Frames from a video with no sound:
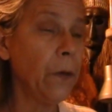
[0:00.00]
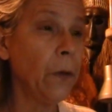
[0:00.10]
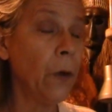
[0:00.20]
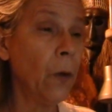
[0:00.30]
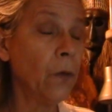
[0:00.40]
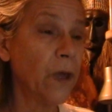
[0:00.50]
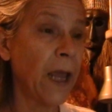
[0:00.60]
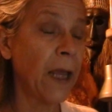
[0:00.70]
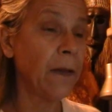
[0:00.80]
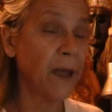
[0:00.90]

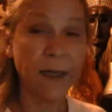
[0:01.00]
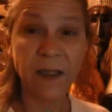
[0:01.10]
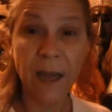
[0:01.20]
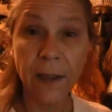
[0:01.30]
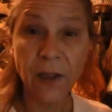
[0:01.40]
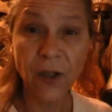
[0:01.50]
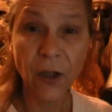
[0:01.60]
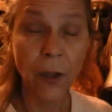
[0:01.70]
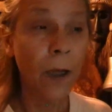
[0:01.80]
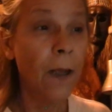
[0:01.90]
They
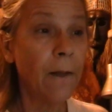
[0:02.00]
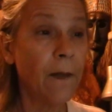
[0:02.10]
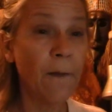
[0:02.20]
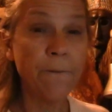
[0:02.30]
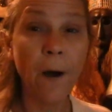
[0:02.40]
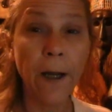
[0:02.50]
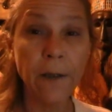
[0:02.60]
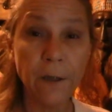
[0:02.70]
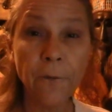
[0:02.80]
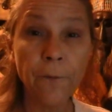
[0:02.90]
censor. They
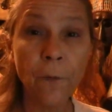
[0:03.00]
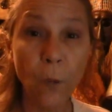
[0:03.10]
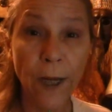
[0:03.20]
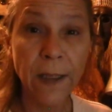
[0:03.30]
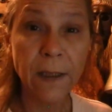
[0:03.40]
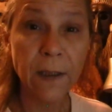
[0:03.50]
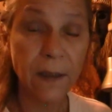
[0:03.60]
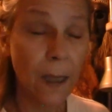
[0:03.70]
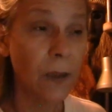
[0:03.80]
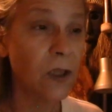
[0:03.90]
find different ways to
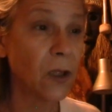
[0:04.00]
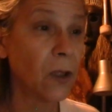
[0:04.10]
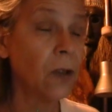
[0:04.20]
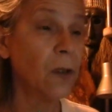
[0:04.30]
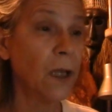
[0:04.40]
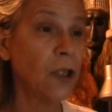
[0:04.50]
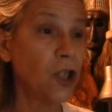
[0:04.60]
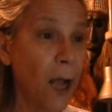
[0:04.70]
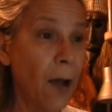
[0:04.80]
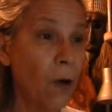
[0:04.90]
censor. They
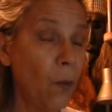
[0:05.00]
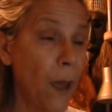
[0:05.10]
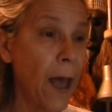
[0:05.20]
shadow